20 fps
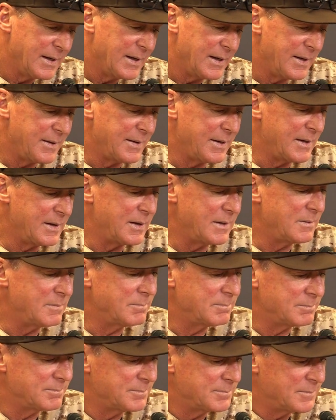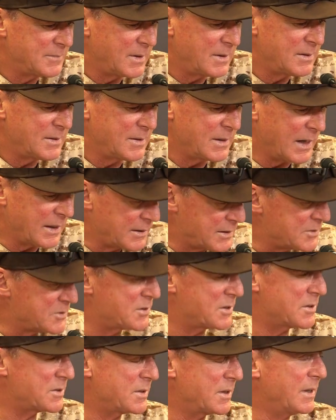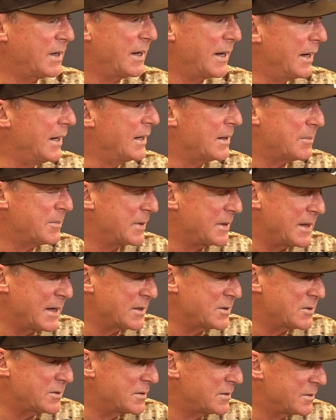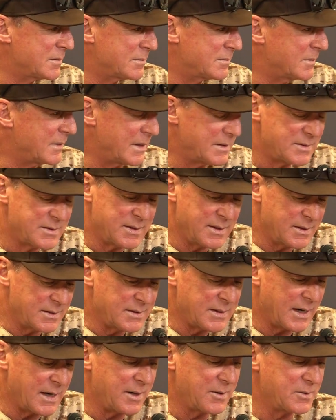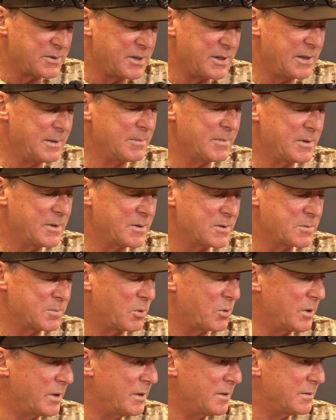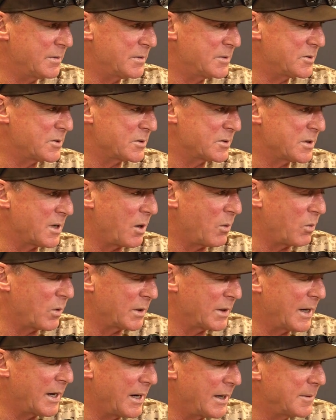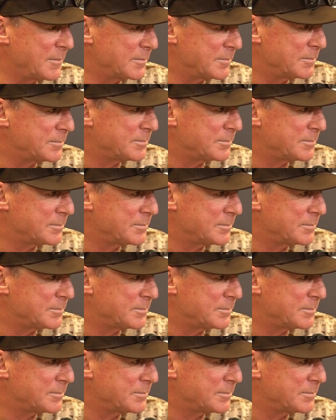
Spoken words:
and then not consistent again. But that's the entire team at this point. It's just not one guy.